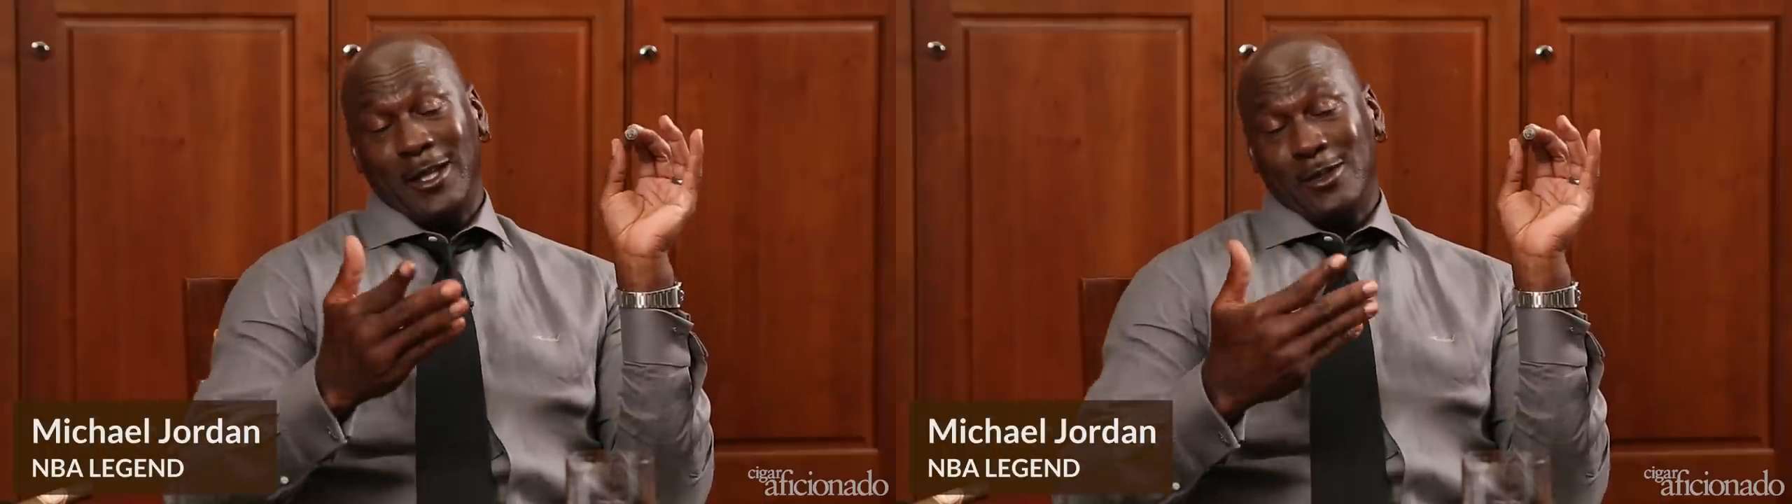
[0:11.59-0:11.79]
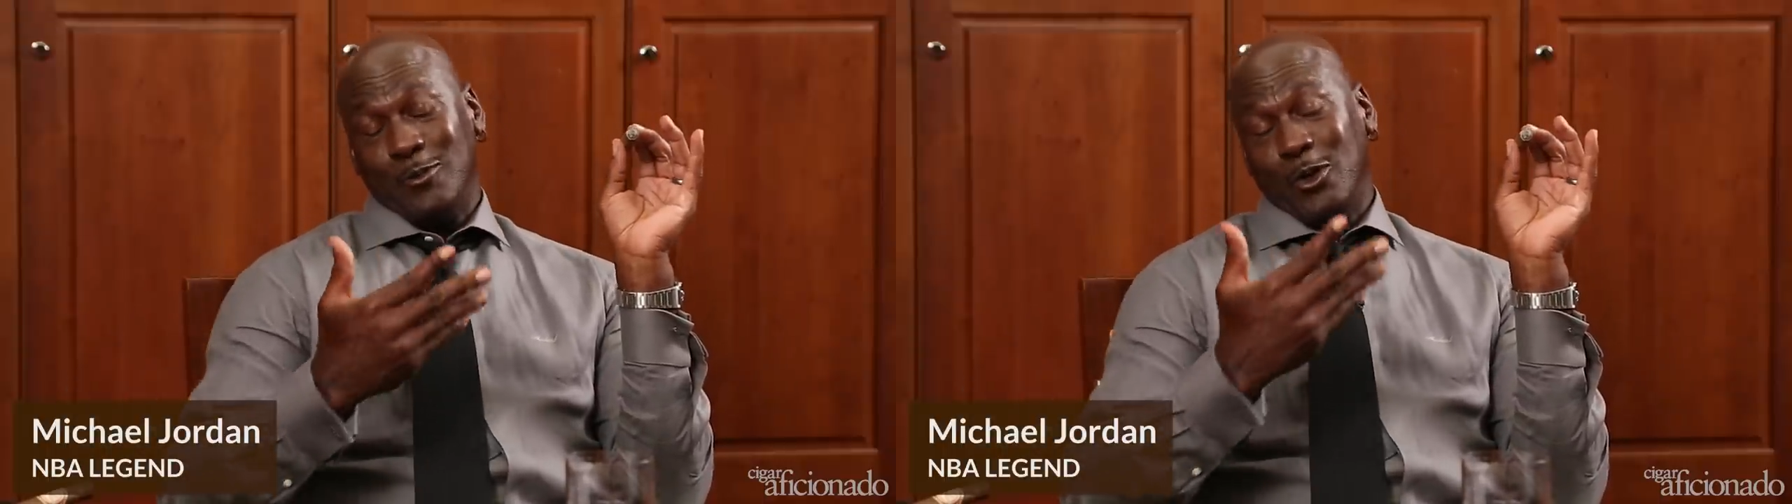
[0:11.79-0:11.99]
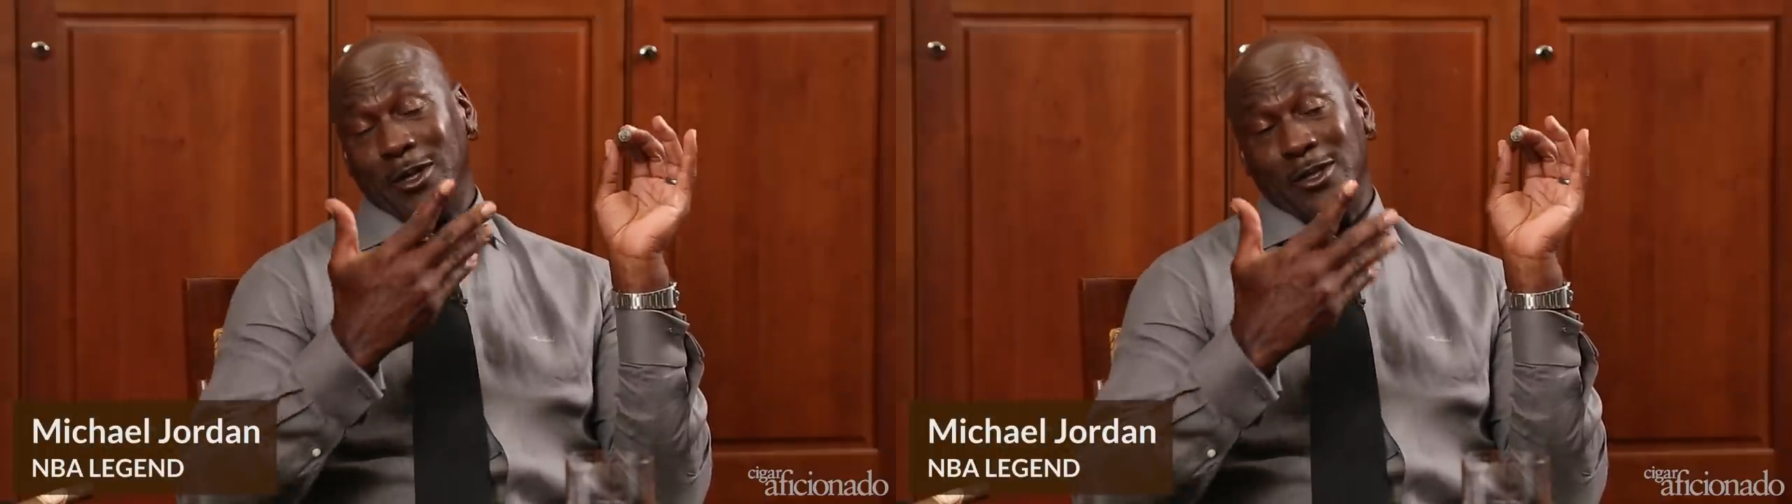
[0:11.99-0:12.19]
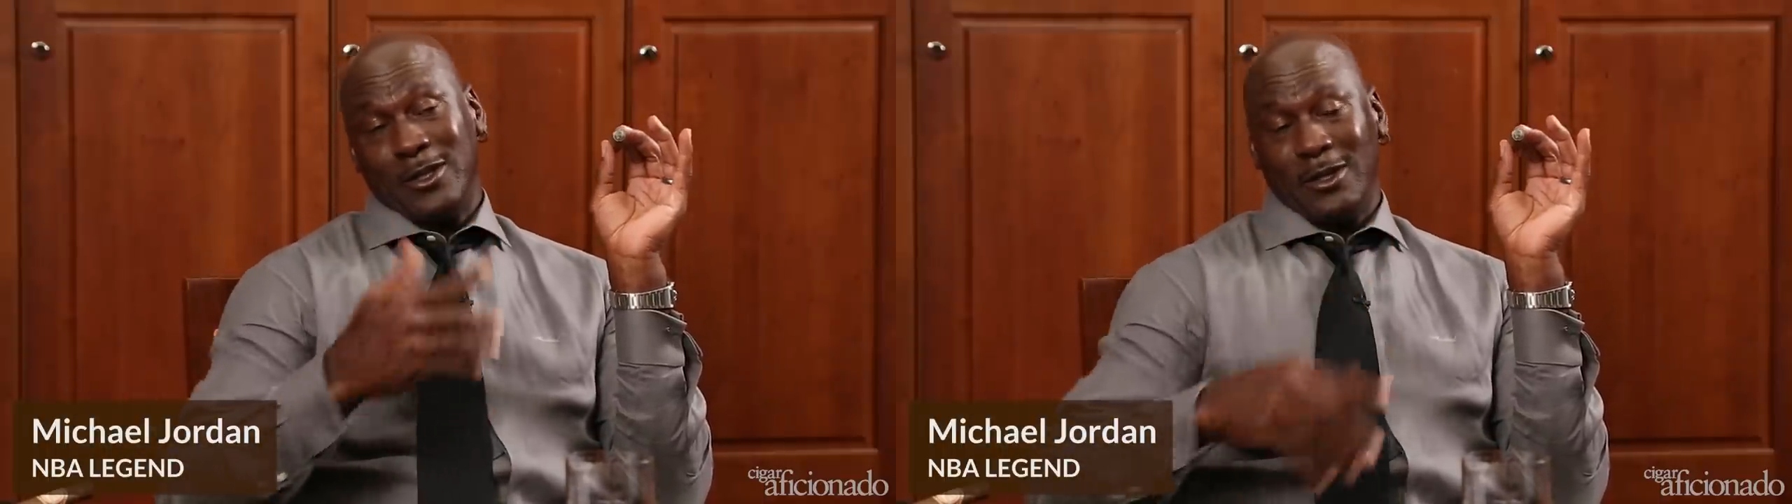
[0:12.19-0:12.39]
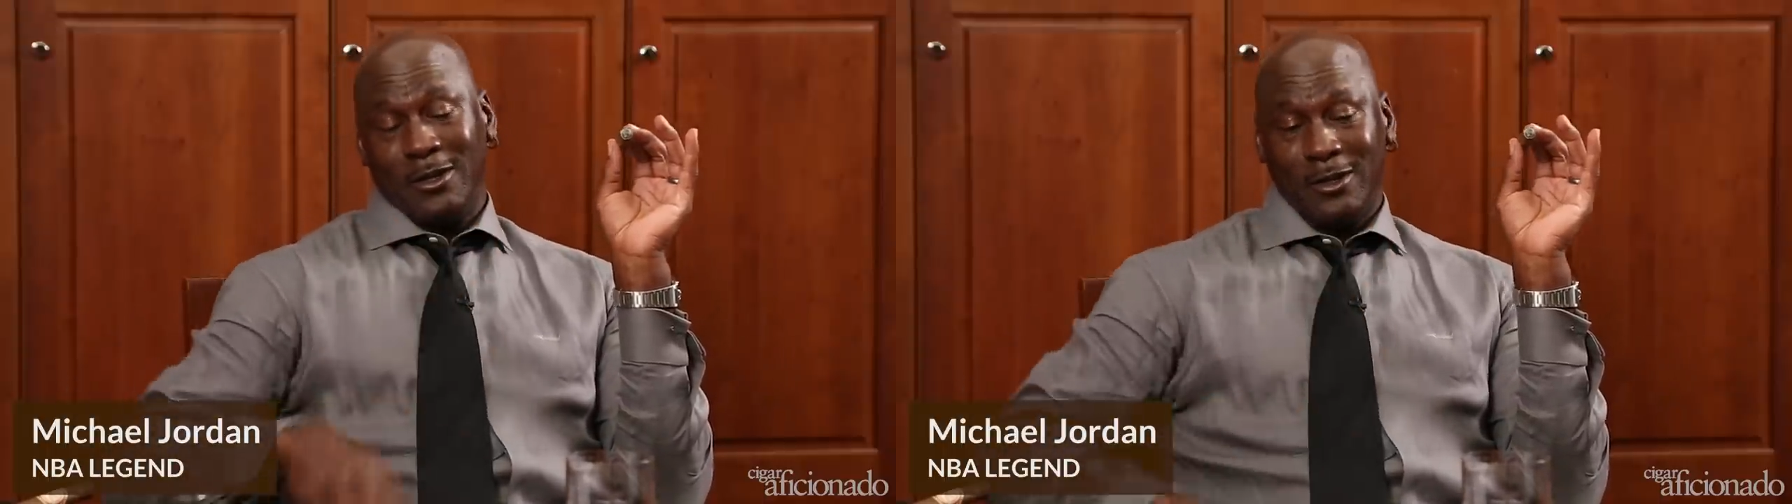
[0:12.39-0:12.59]
here smoking a
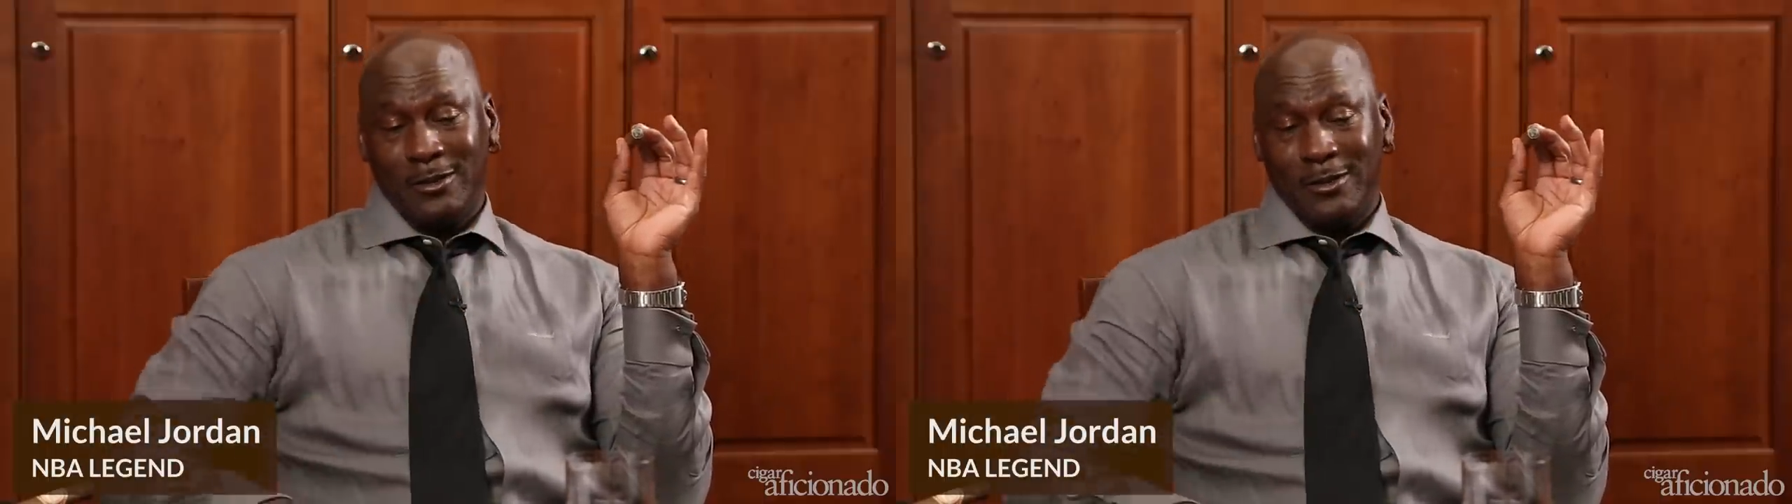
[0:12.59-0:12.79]
cigar.